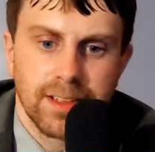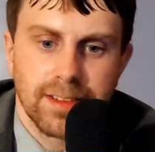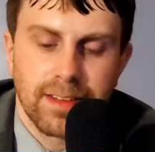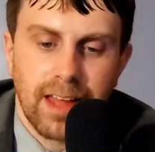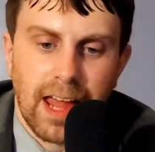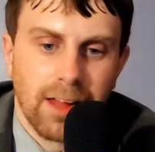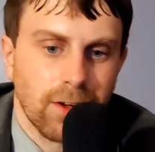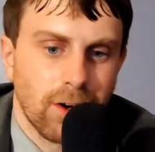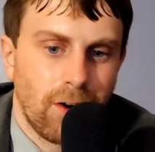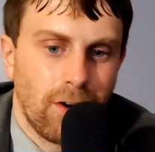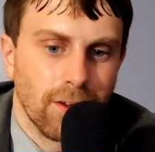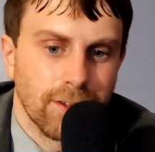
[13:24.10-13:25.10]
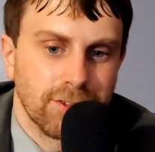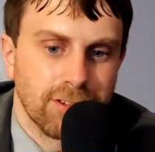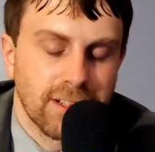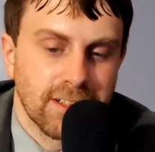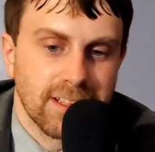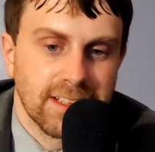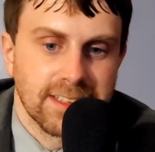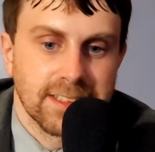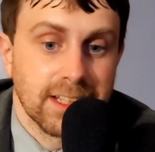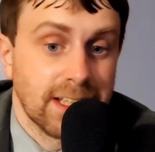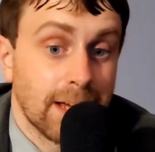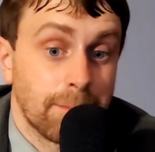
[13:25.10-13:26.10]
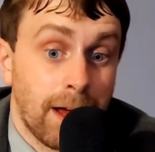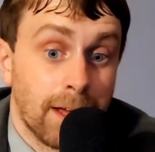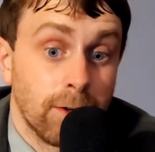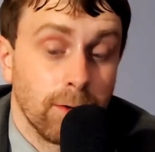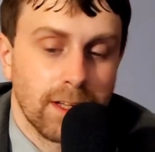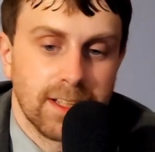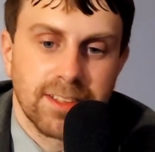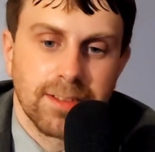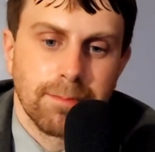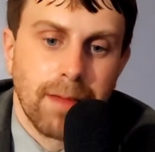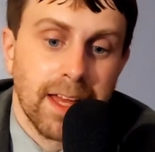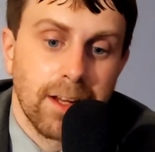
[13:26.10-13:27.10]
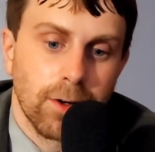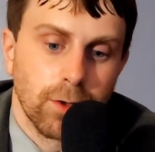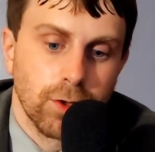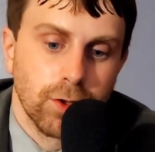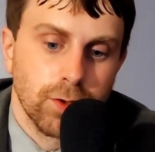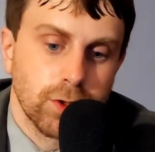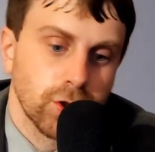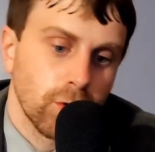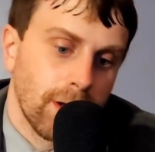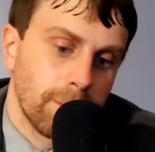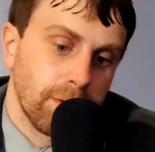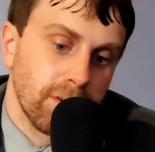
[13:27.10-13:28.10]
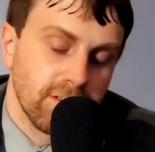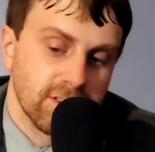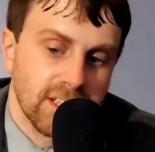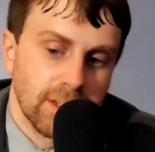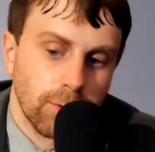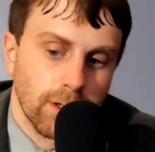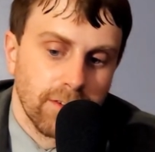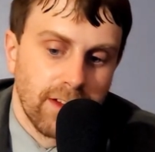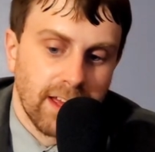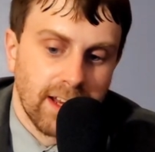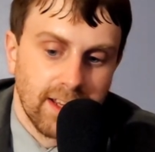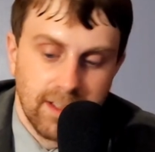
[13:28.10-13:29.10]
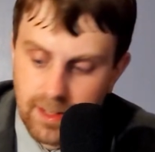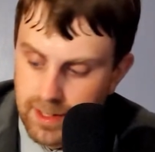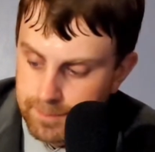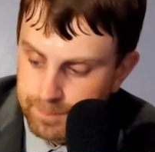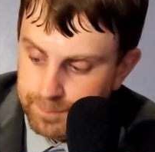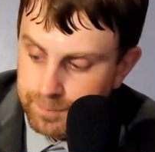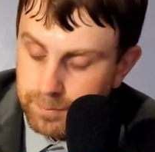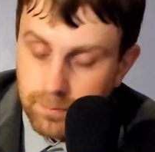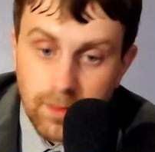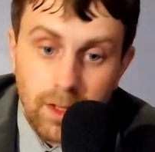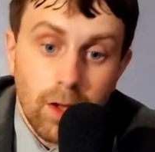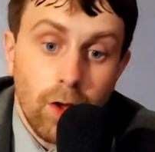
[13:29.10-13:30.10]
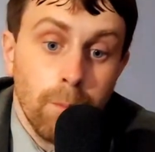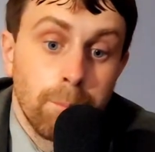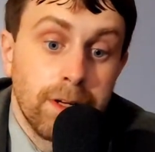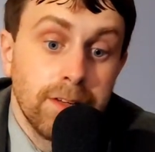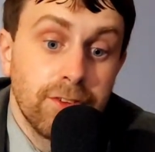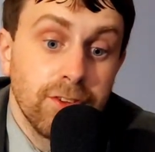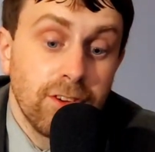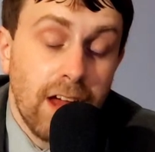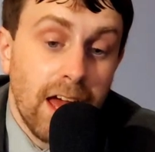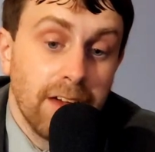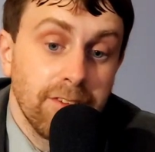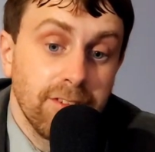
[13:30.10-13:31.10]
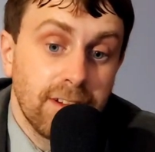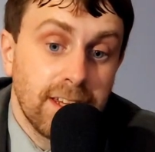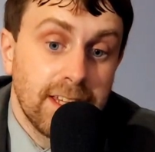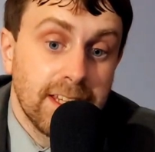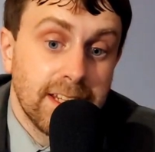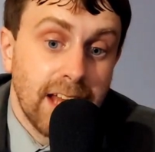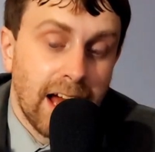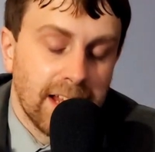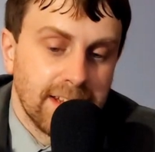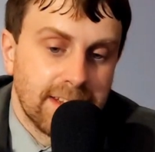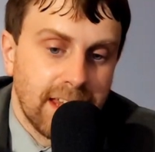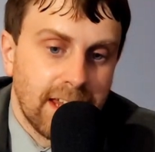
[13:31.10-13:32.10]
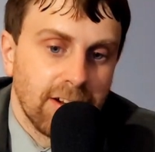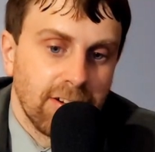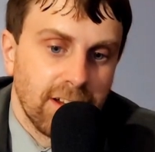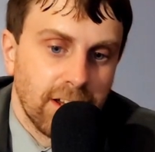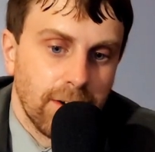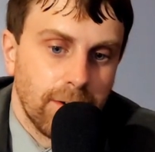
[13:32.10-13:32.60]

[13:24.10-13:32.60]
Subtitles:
alcohol drink tastes like. I don't like tomato juice, so I personally wouldn't have had it. But if you're ever in Ontario,